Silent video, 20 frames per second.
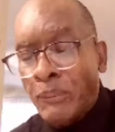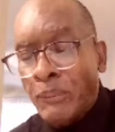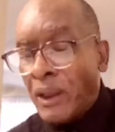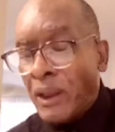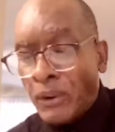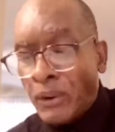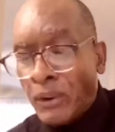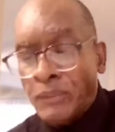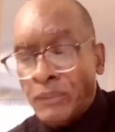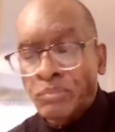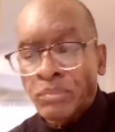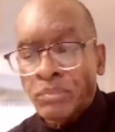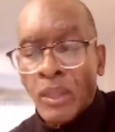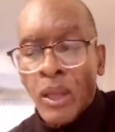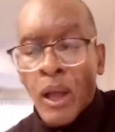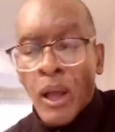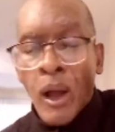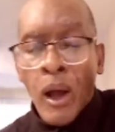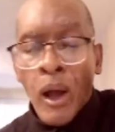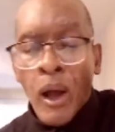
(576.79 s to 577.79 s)
in heaven
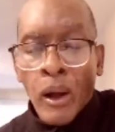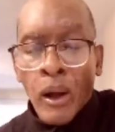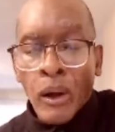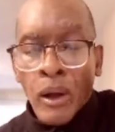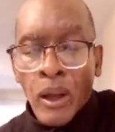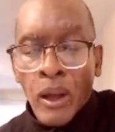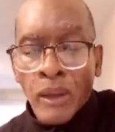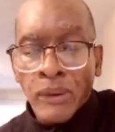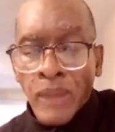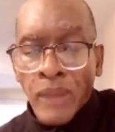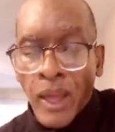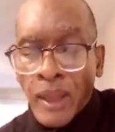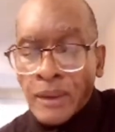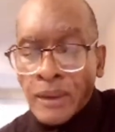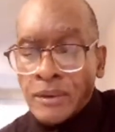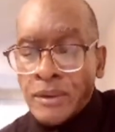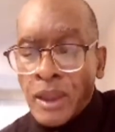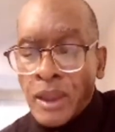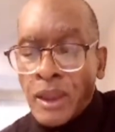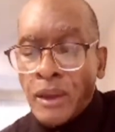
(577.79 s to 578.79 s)
and in
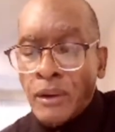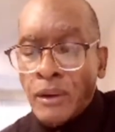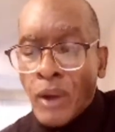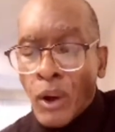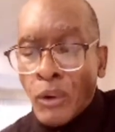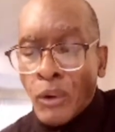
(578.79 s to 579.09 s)
the earth.